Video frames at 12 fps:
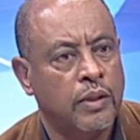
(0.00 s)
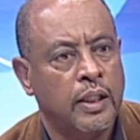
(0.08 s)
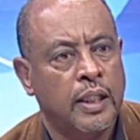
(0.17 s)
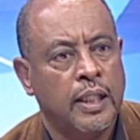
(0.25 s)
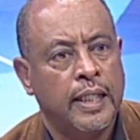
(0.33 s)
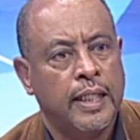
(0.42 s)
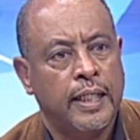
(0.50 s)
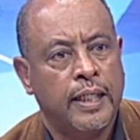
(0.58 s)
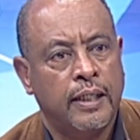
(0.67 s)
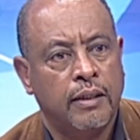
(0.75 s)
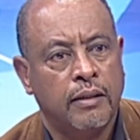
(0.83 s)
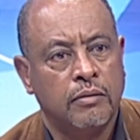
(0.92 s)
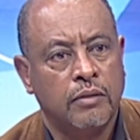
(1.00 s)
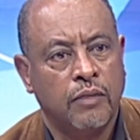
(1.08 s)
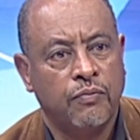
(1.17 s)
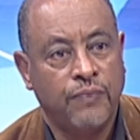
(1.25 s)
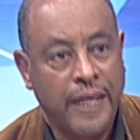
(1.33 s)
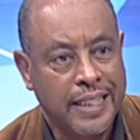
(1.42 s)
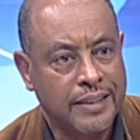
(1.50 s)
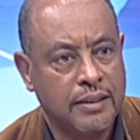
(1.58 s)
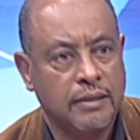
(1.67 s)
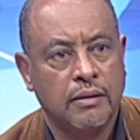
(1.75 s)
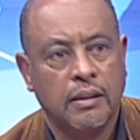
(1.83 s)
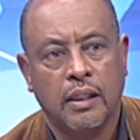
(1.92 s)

In fact,